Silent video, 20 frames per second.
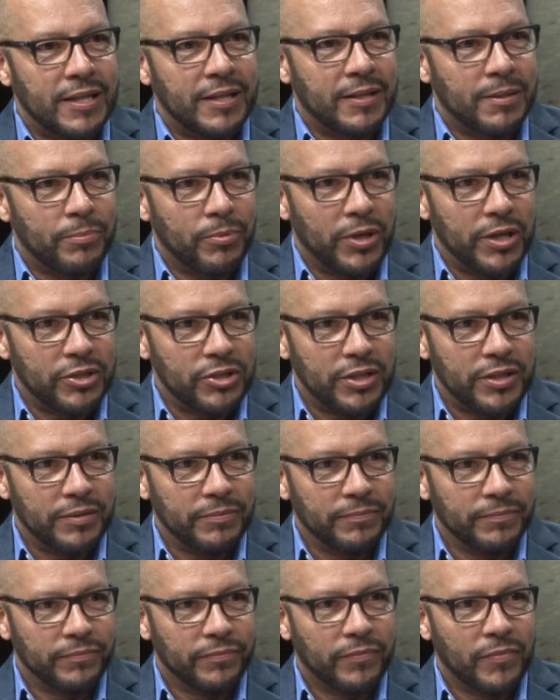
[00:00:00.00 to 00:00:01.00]
and
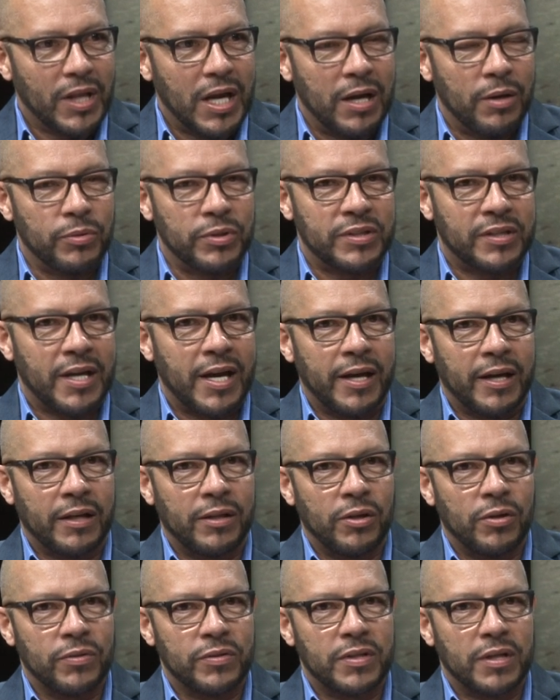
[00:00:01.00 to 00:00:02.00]
depression. Mm. I was
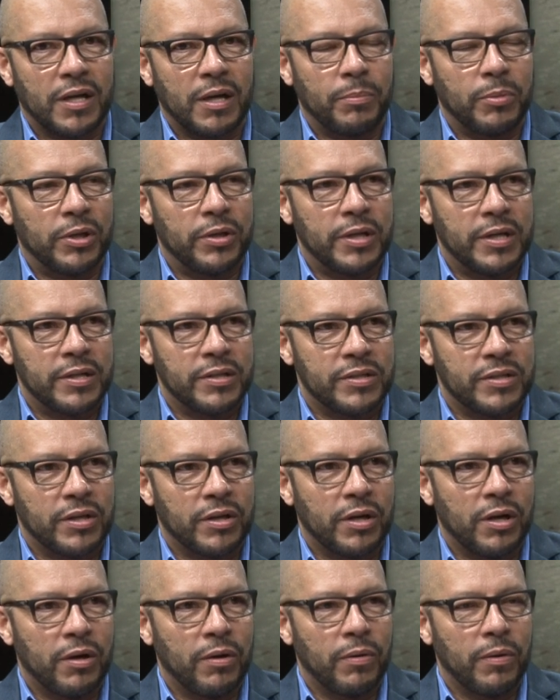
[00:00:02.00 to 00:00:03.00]
diagnosed a couple of years
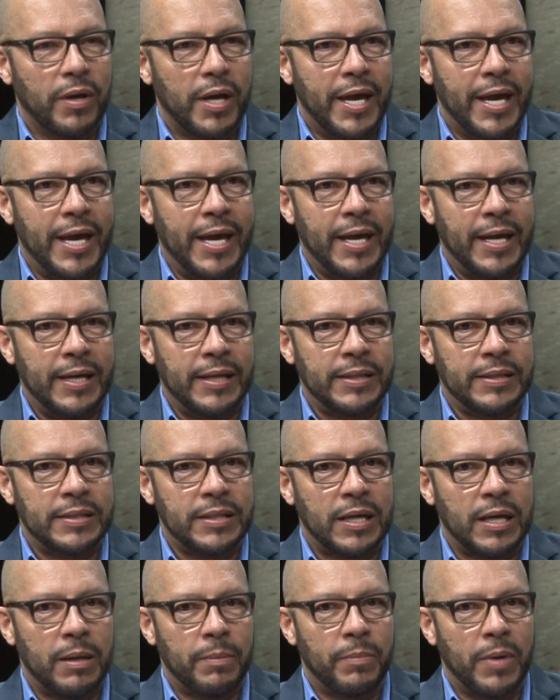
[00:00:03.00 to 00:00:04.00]
ago, mm -hmm. and
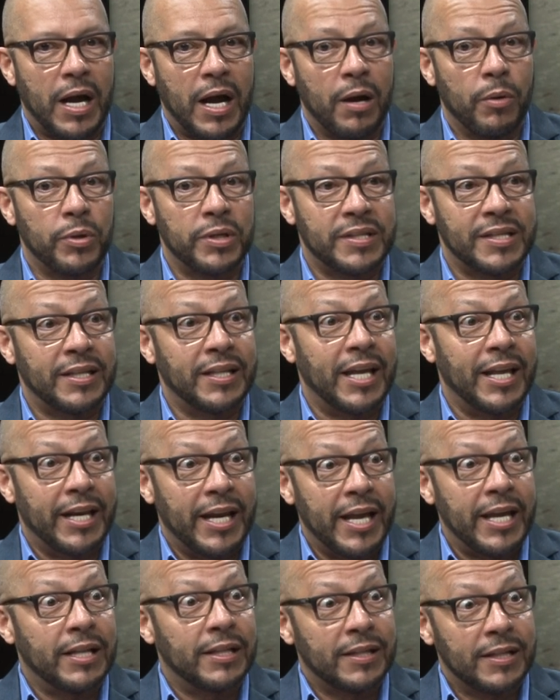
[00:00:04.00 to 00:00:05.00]
um, I was in that
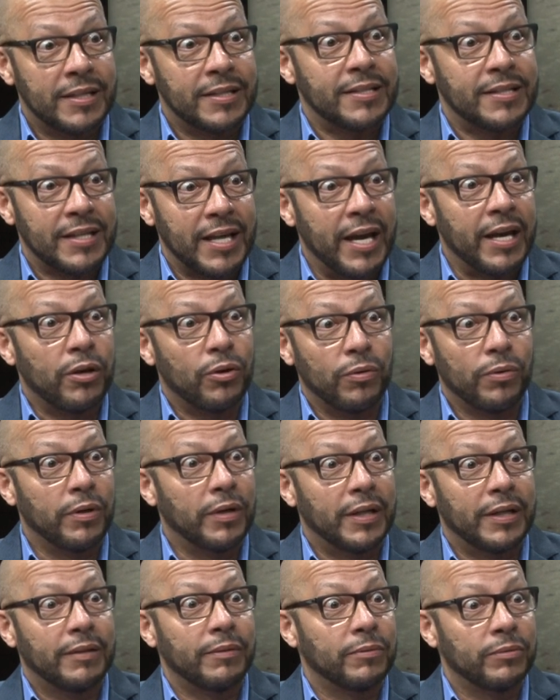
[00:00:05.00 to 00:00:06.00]
endless cycle.
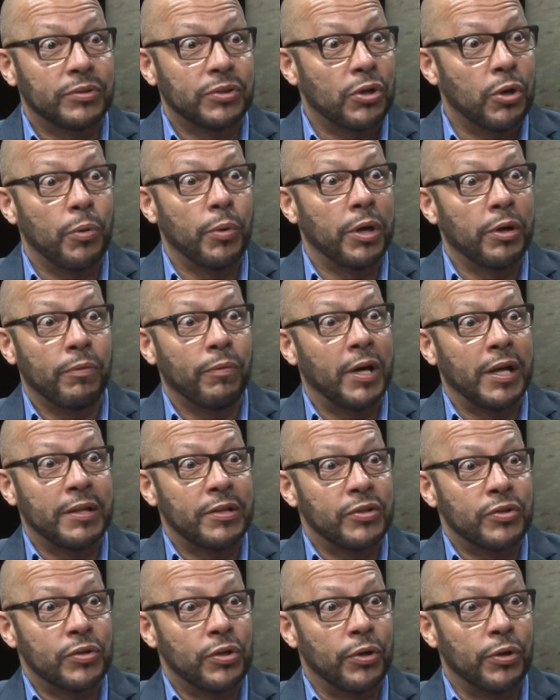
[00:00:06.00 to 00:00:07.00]
I was going around in
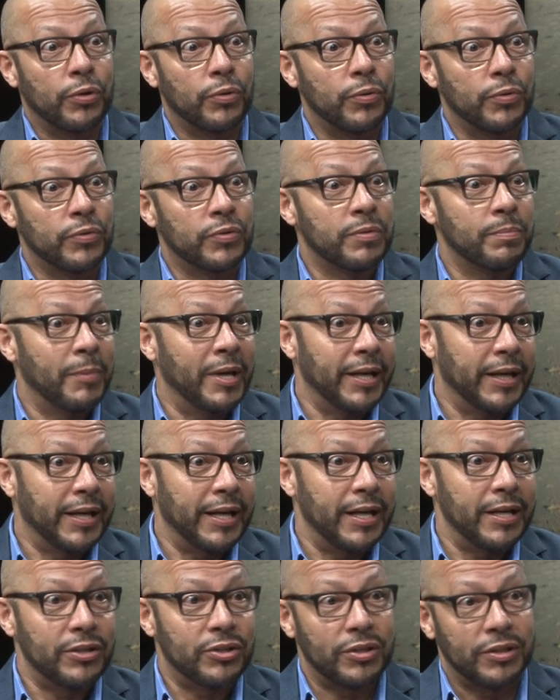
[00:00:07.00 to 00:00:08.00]
circles,
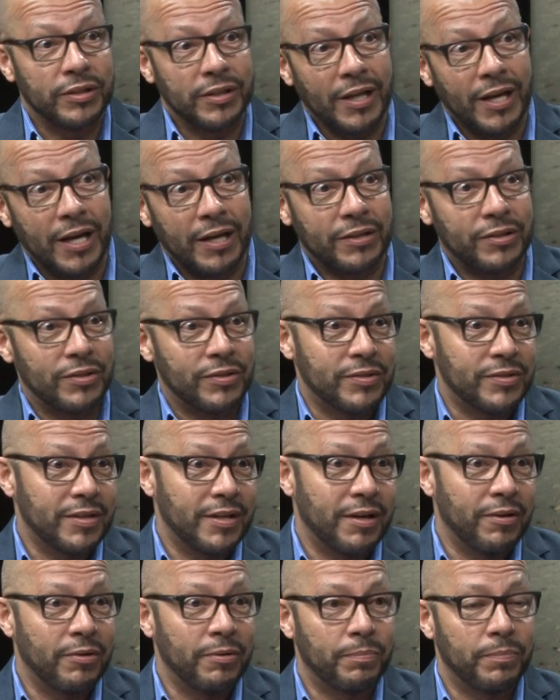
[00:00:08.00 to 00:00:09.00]
medication, yeah. doctors,
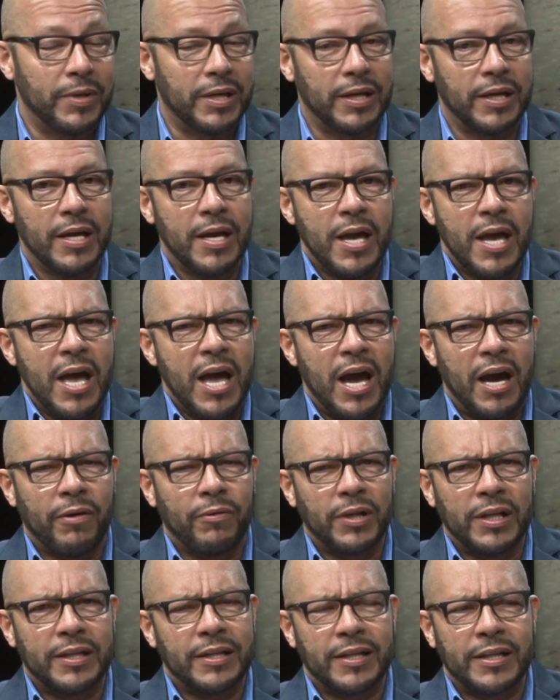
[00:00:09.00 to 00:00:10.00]
therapy. Yes. I
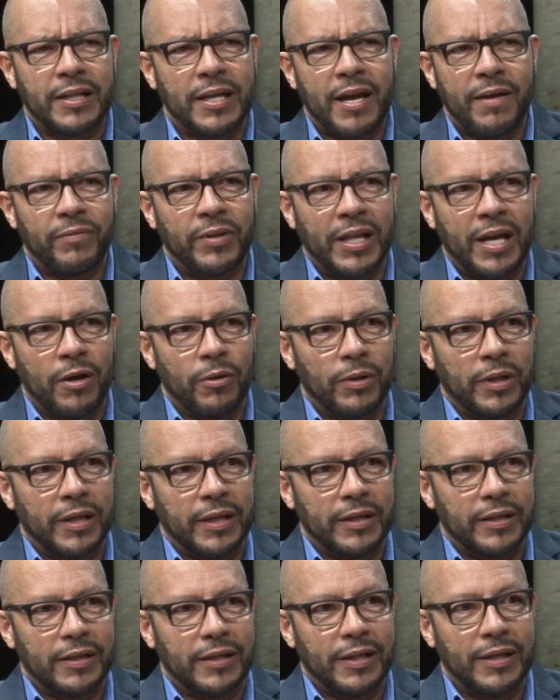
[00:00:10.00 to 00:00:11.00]
really didn't have an outlet
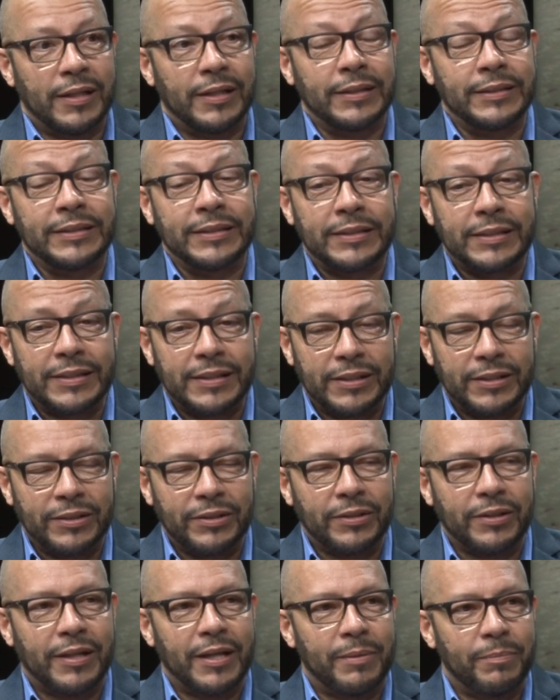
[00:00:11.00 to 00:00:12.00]
until
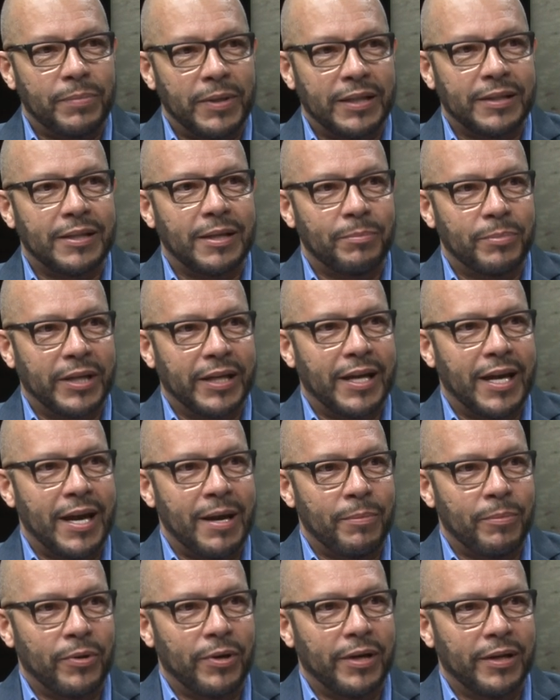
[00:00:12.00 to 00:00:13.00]
I picked up a
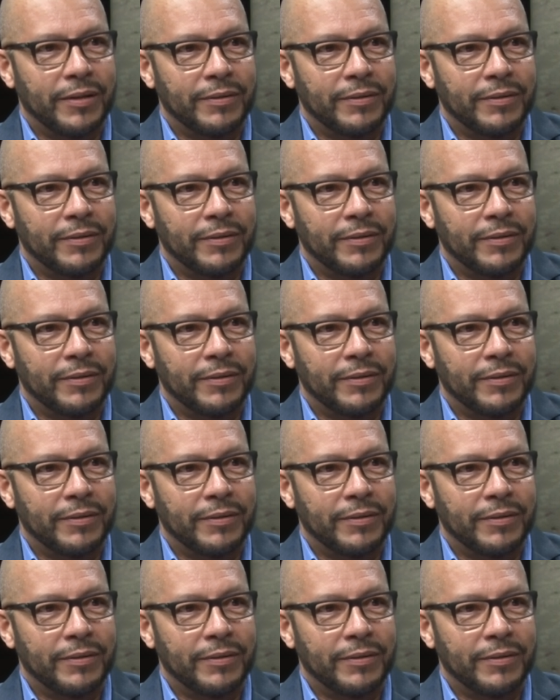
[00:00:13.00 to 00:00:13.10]
camera.